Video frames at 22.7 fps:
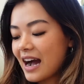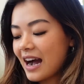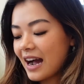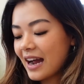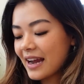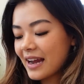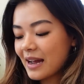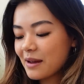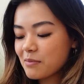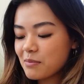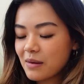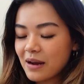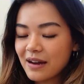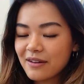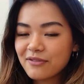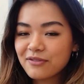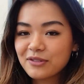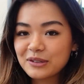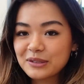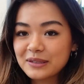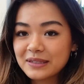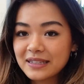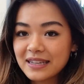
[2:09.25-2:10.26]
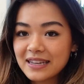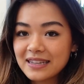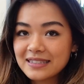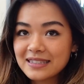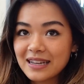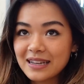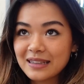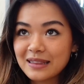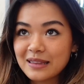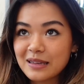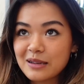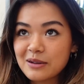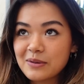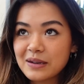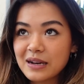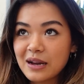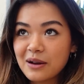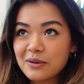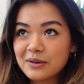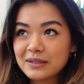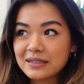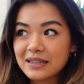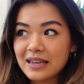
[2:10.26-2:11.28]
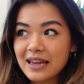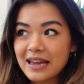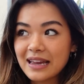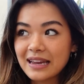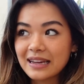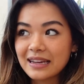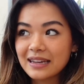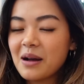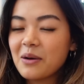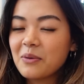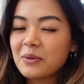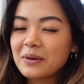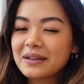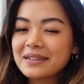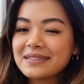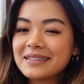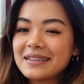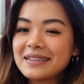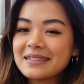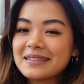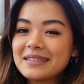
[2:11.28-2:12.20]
I had my first kiss, I think when I was like, I wanna say